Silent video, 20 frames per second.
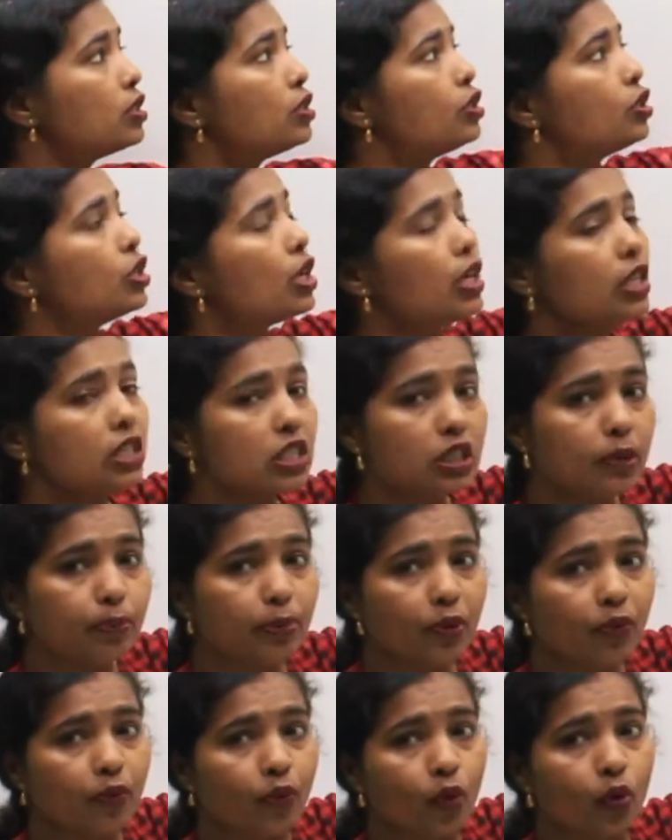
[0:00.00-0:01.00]
Just
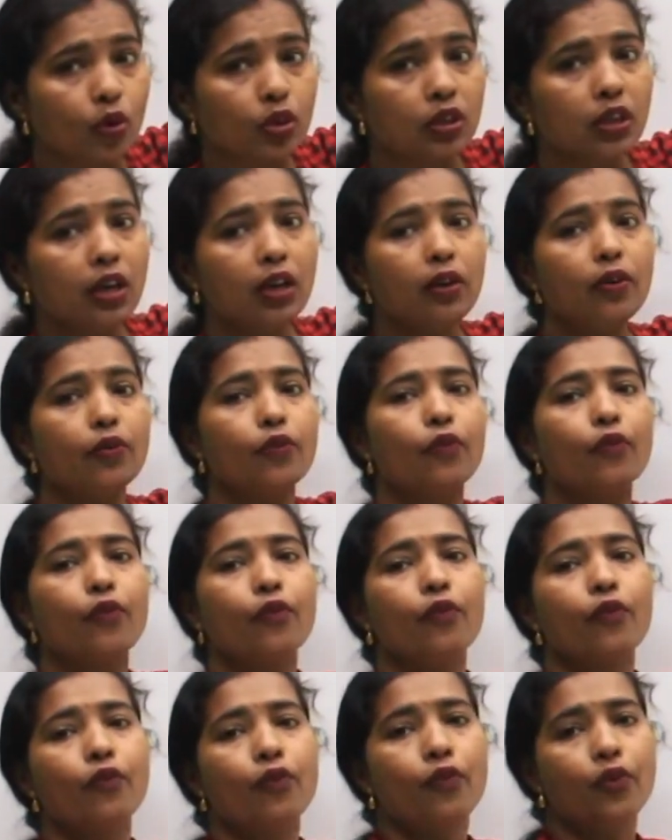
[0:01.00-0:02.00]
before the
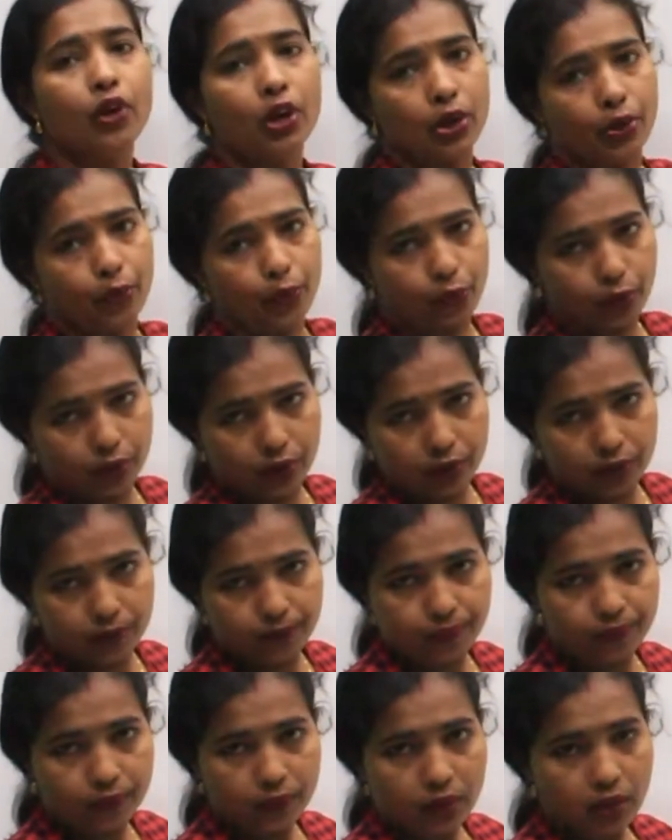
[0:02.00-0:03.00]
word root.
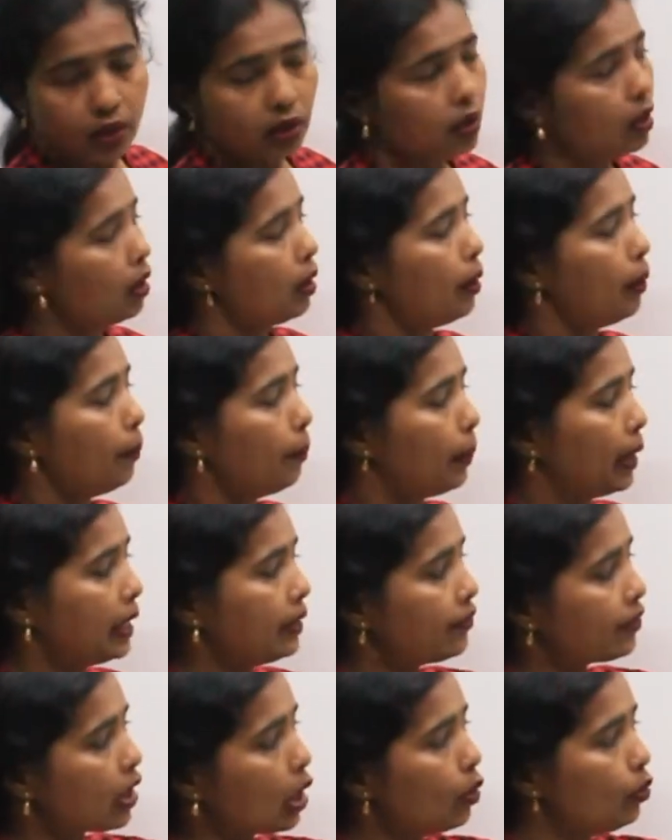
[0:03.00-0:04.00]

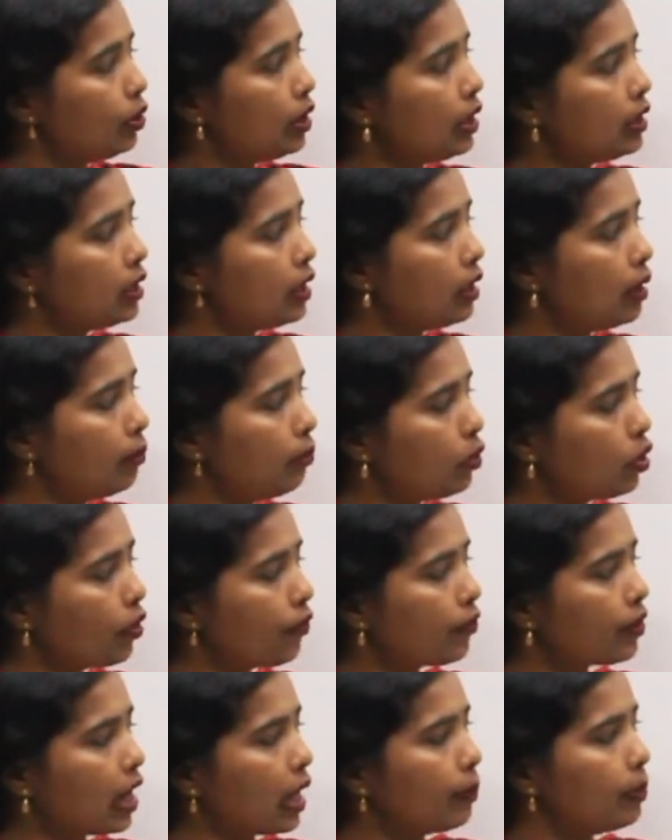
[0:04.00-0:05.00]
By counting the number
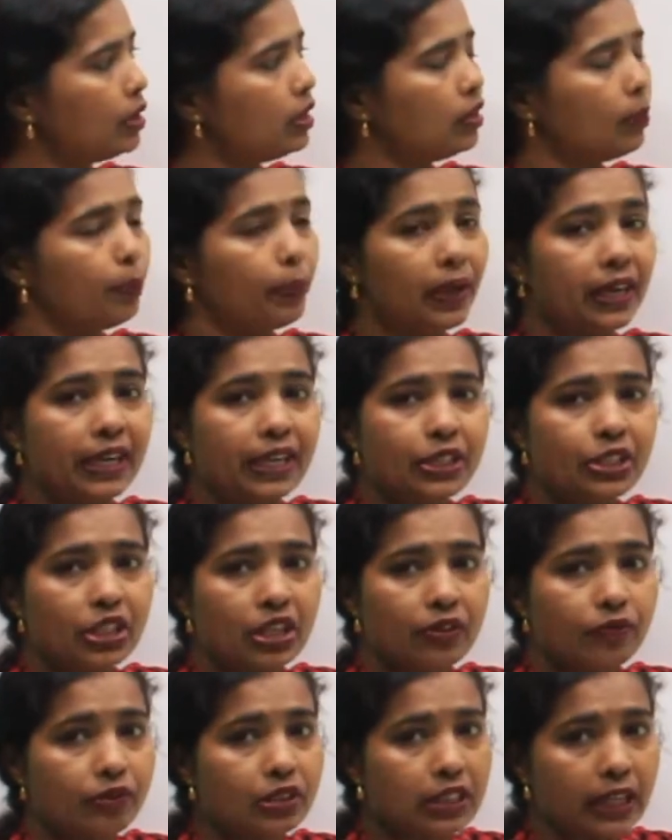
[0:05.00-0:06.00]
of carbon in the parent
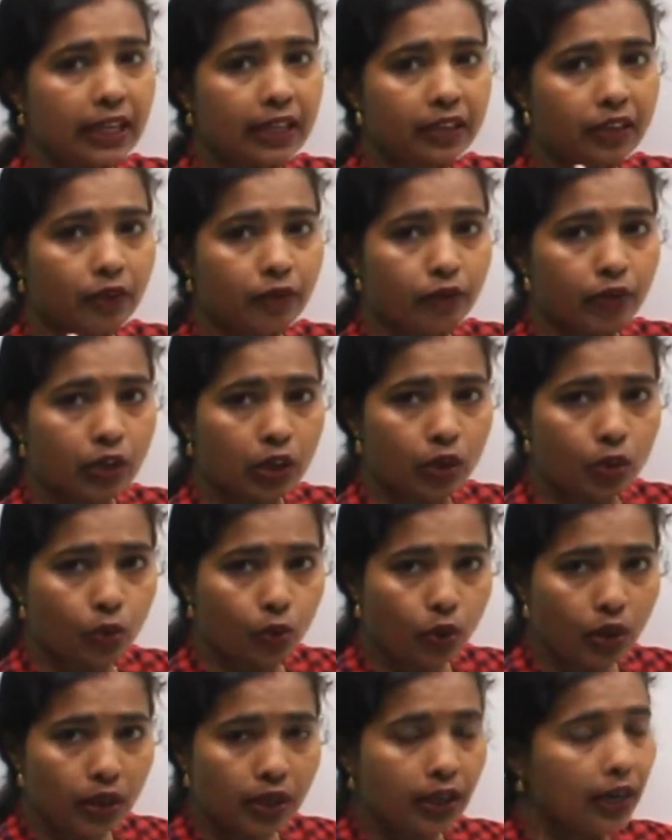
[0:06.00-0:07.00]
chain, we select the word
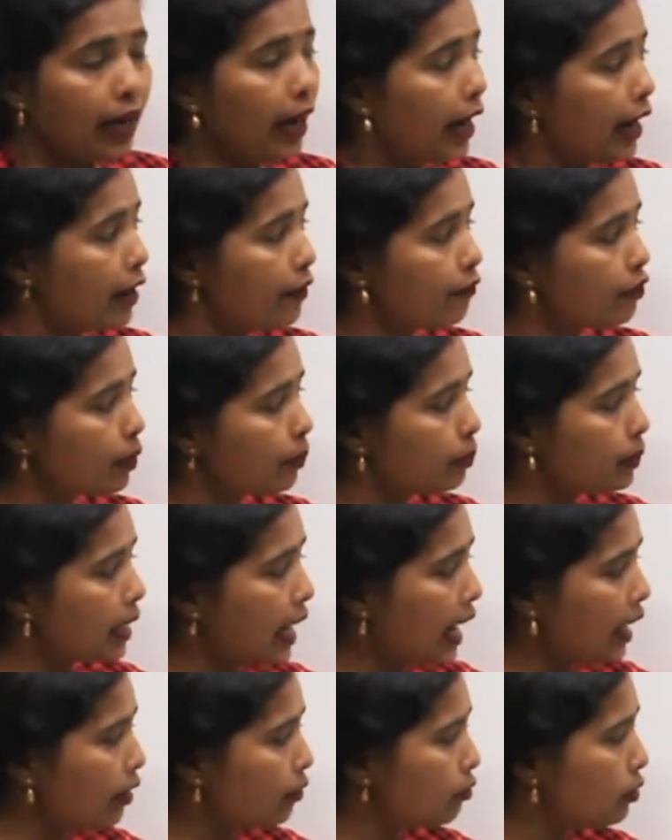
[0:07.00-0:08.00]
root, and from
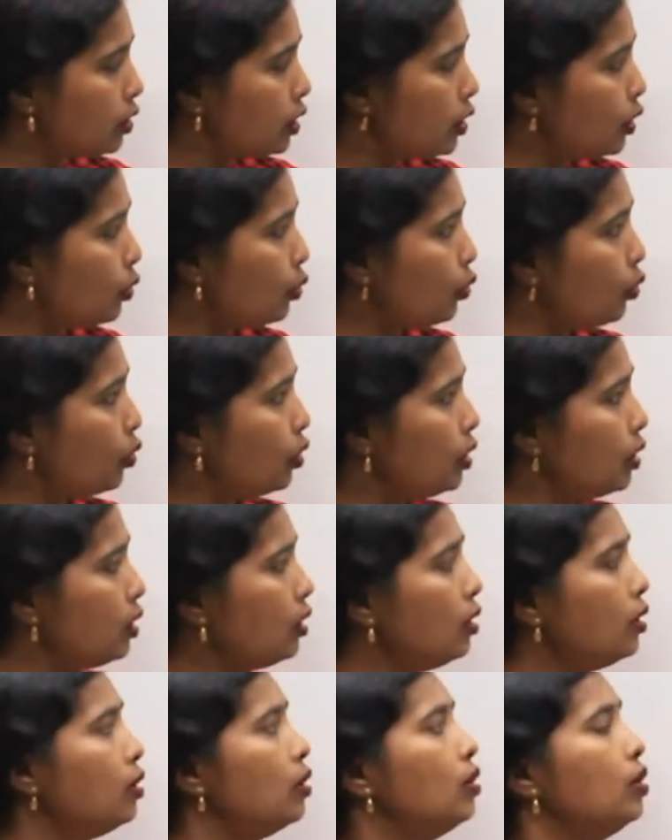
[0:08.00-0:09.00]
that word root,